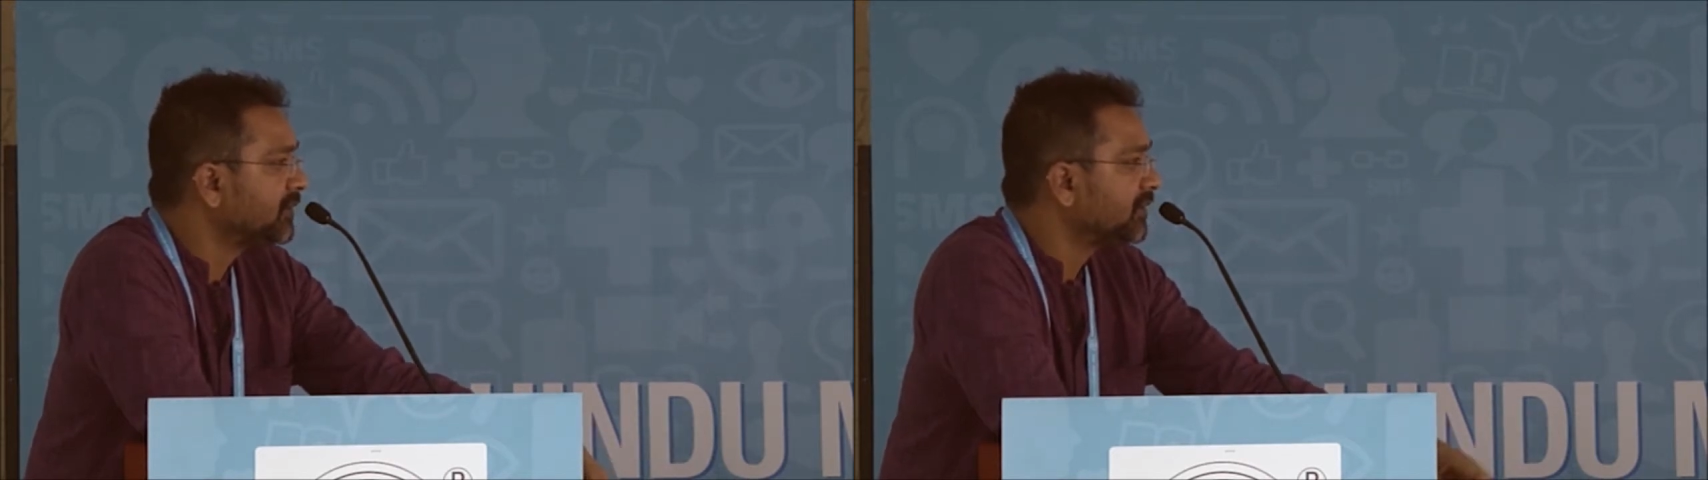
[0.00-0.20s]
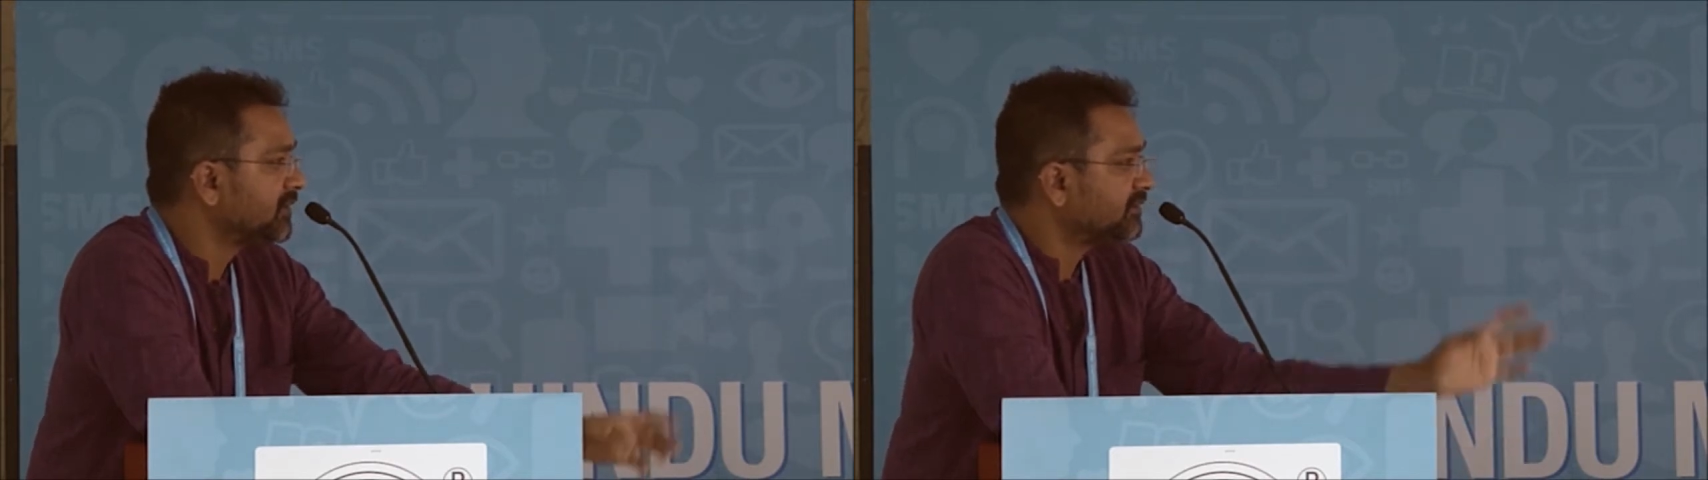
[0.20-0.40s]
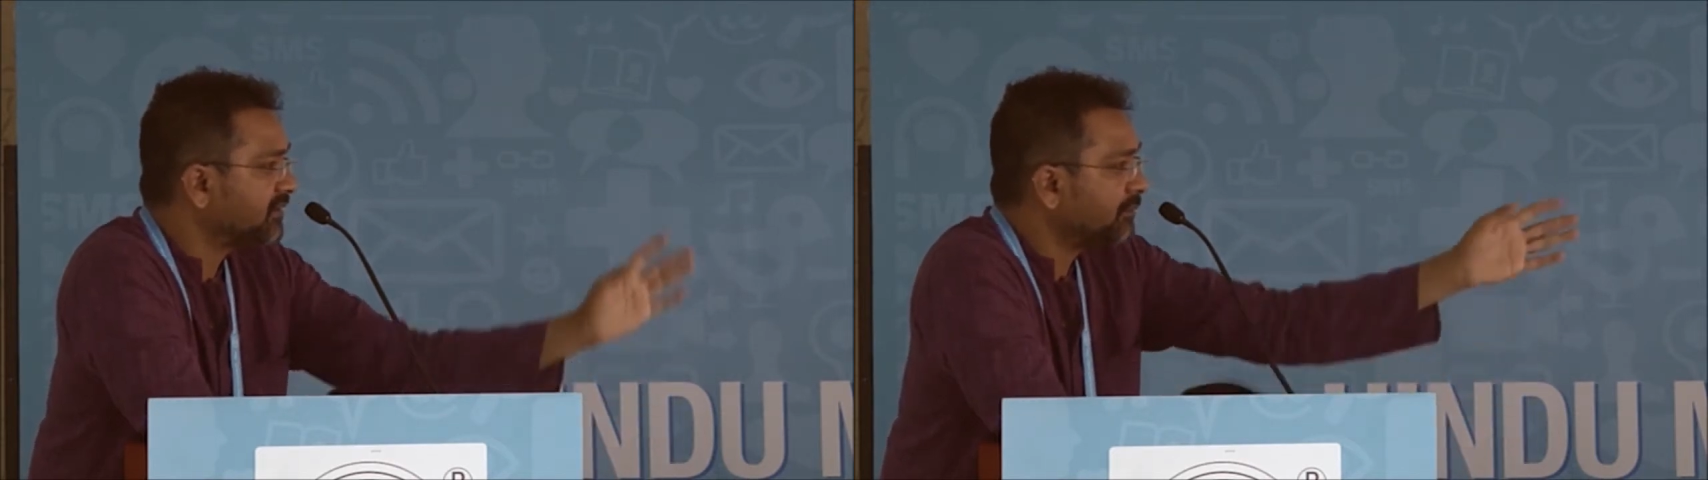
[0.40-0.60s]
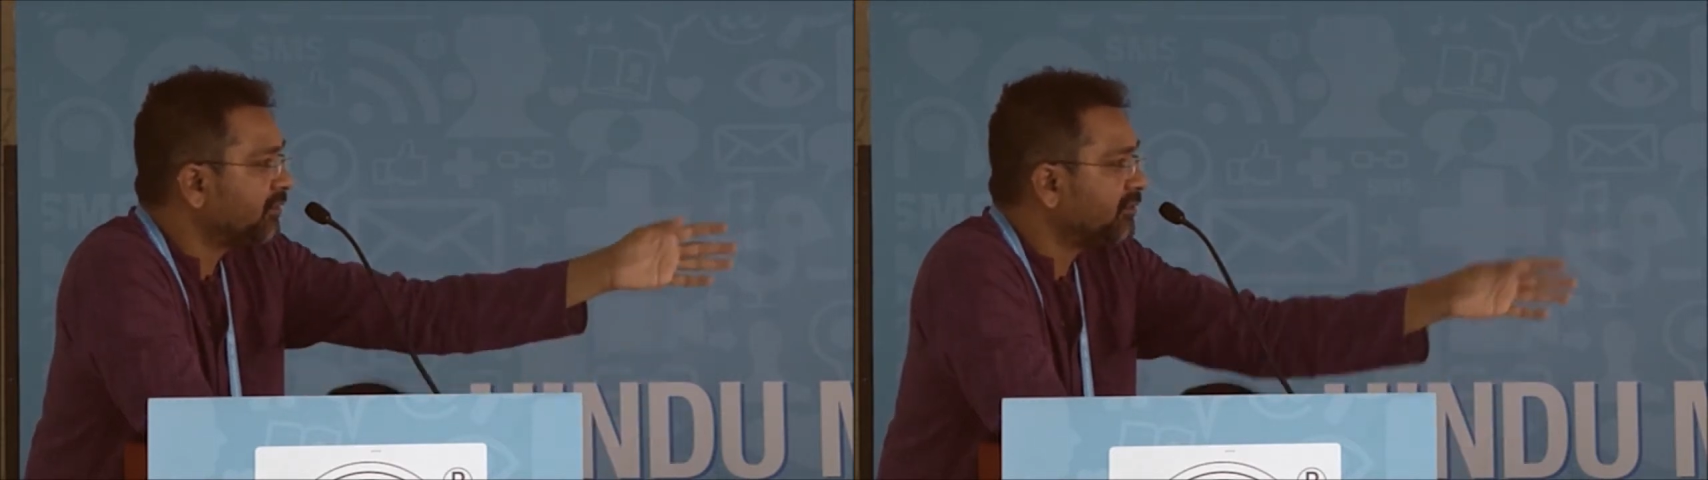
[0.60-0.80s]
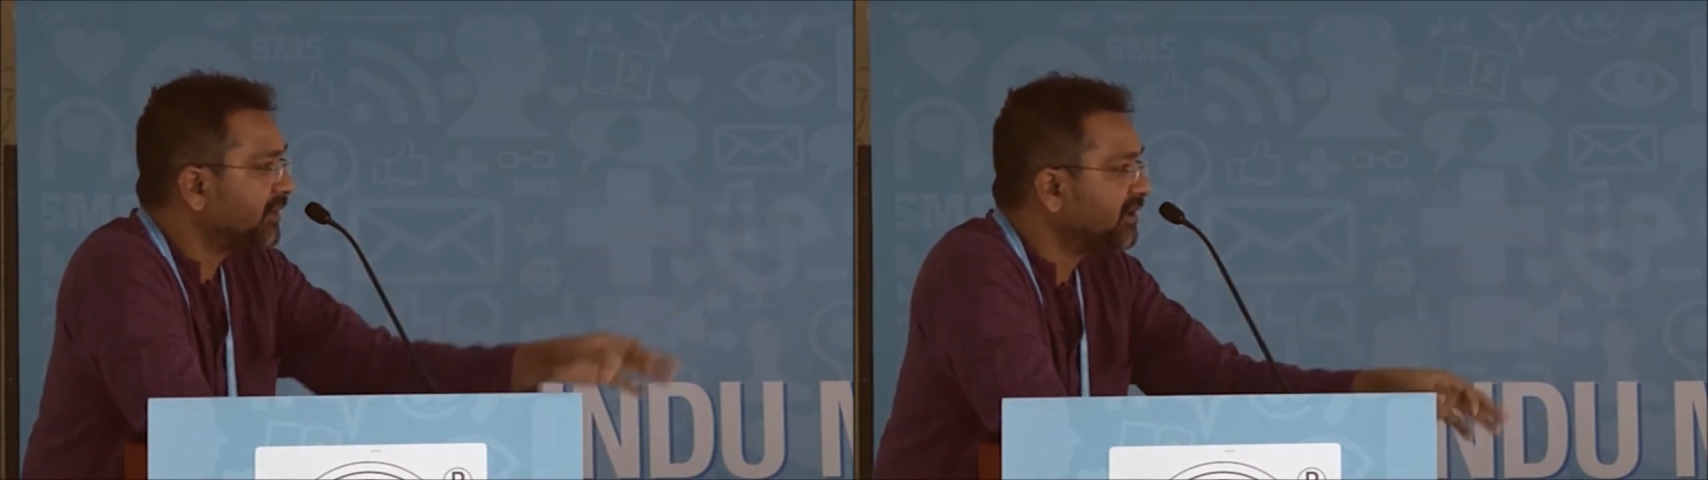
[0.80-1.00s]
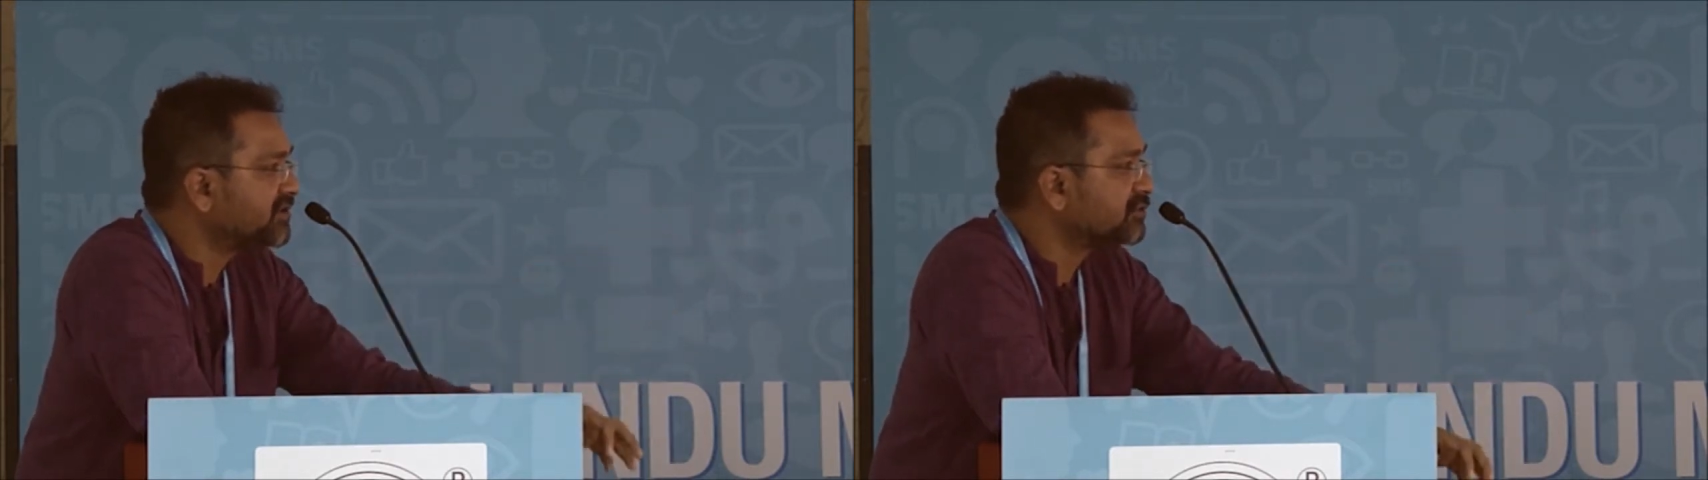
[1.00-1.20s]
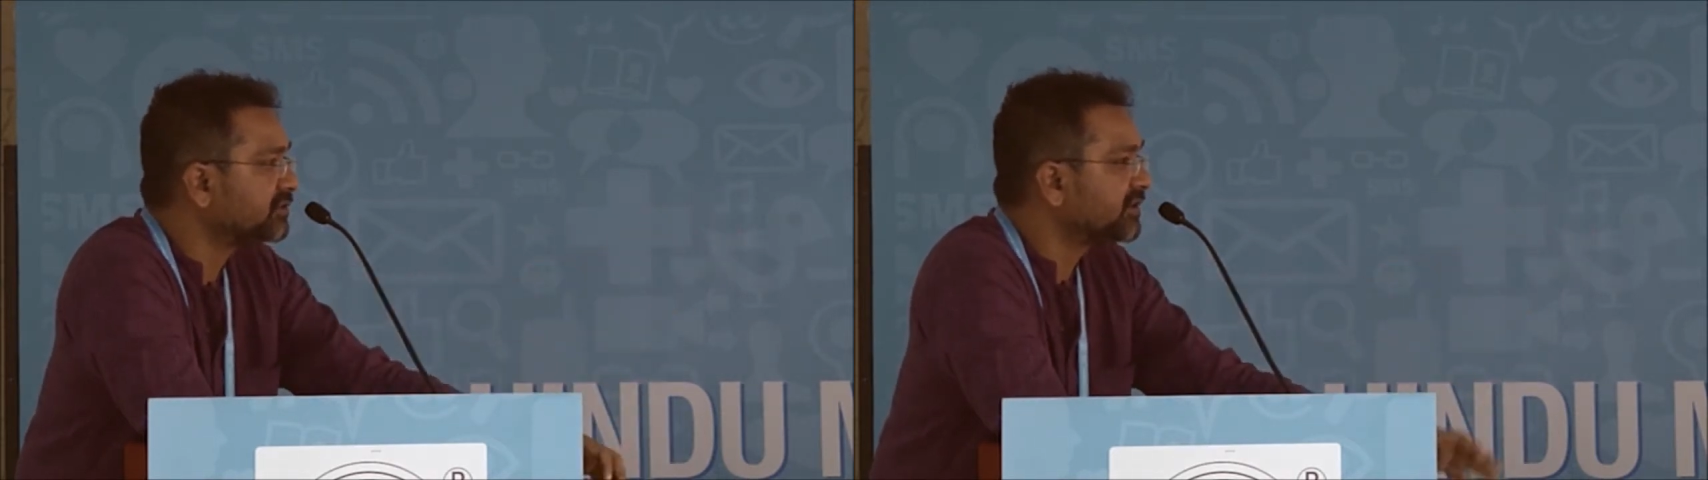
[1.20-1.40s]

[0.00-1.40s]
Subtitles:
There's a couple of milestones.